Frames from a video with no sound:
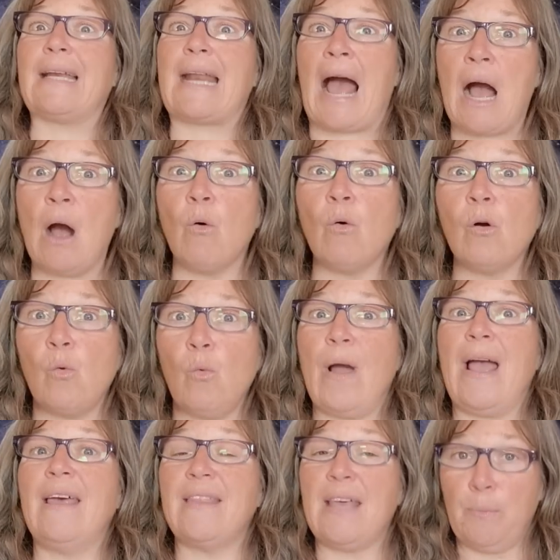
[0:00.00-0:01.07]
like an hour
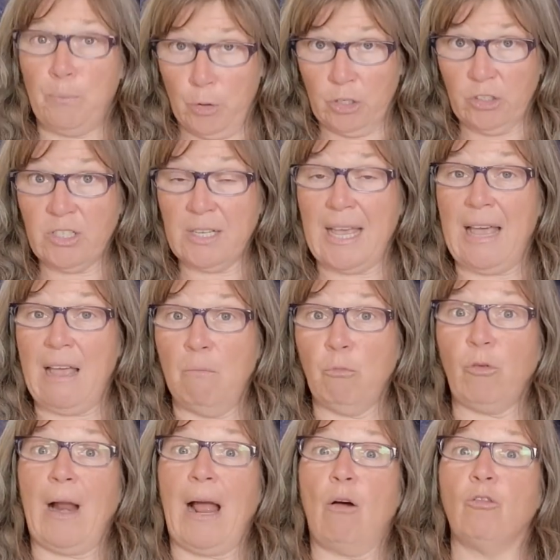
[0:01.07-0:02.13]
away. They booked a
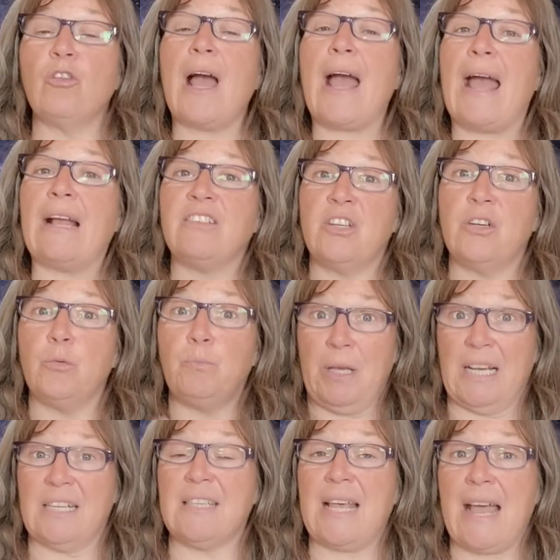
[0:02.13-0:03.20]
campground
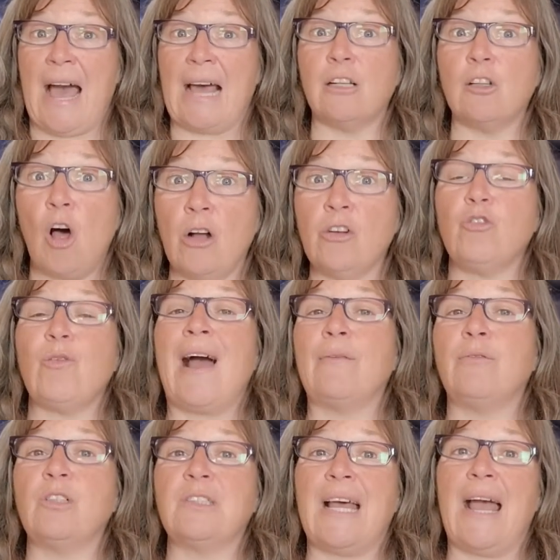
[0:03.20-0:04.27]
because they had a long
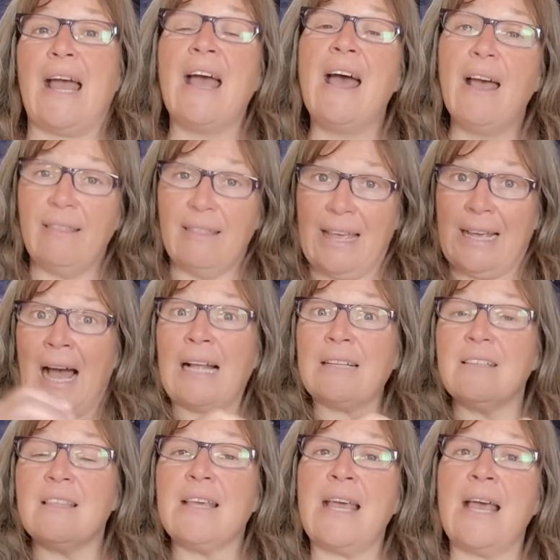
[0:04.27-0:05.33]
travel day. They
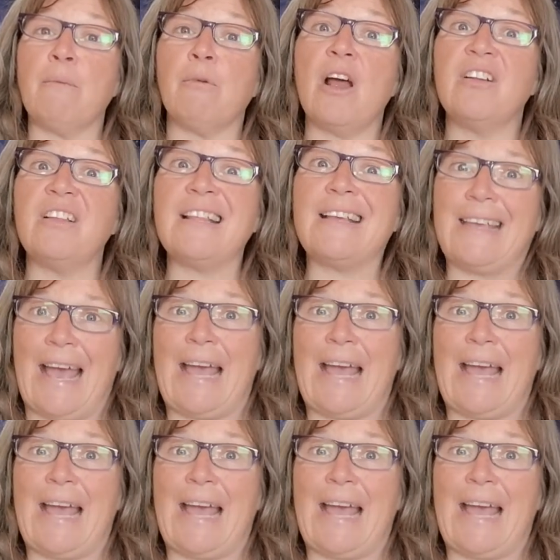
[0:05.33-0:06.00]
got to the campground and the